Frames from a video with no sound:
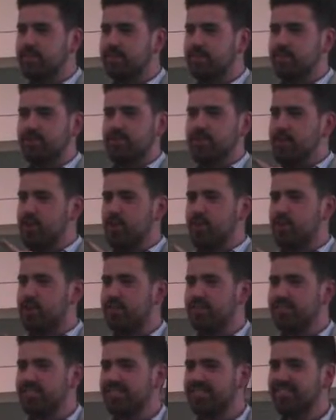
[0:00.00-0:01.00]
Just say a number.
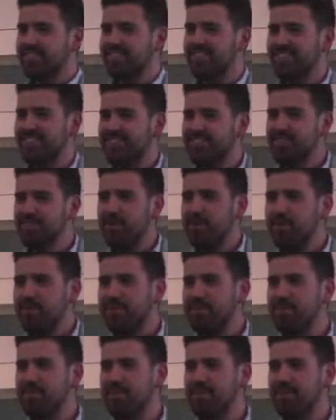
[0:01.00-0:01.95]
You probably have a